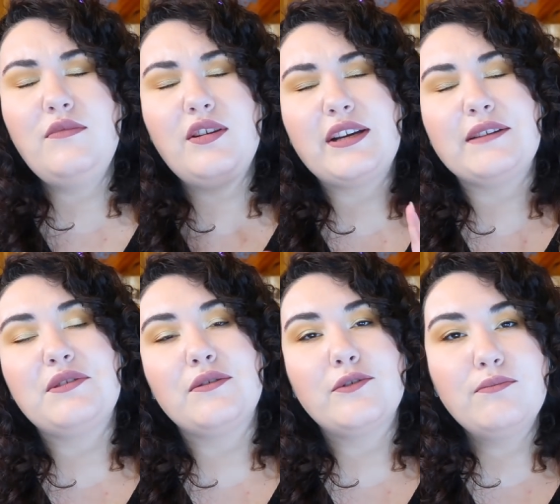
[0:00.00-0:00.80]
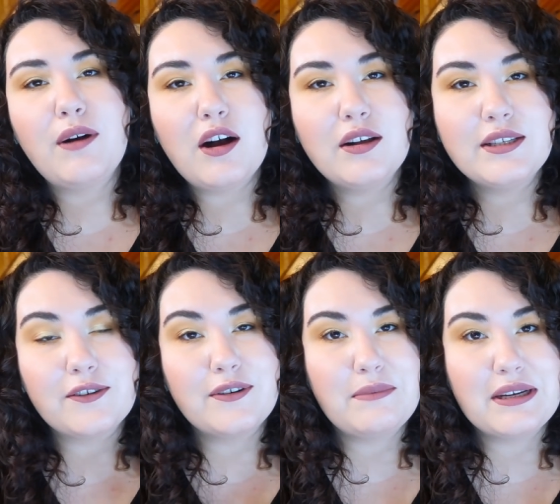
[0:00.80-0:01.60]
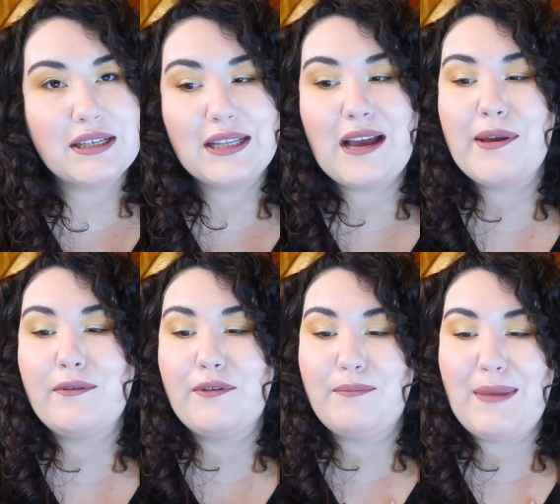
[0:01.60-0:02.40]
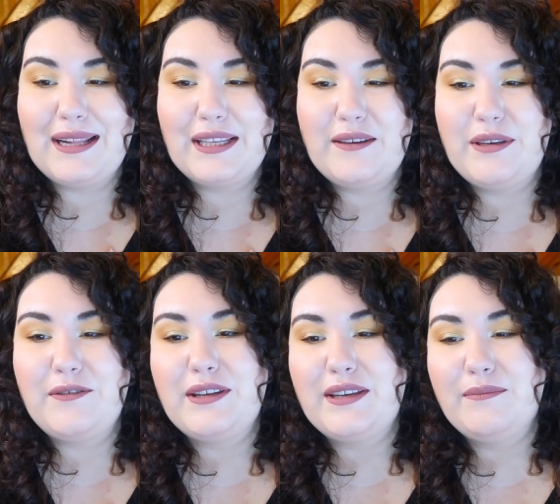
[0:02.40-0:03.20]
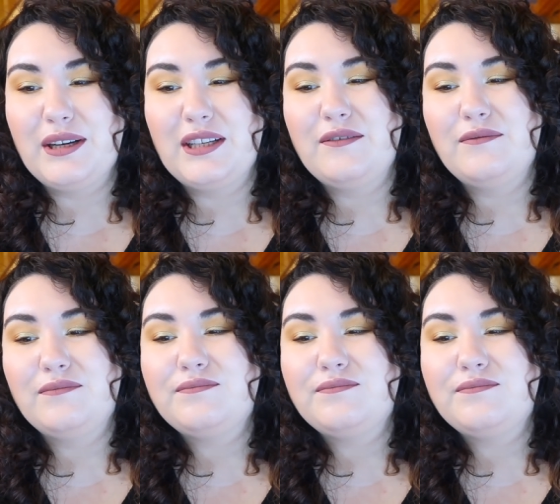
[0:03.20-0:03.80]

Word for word: Okay, so RuPaul is going to be collabing with Mally Beauty, but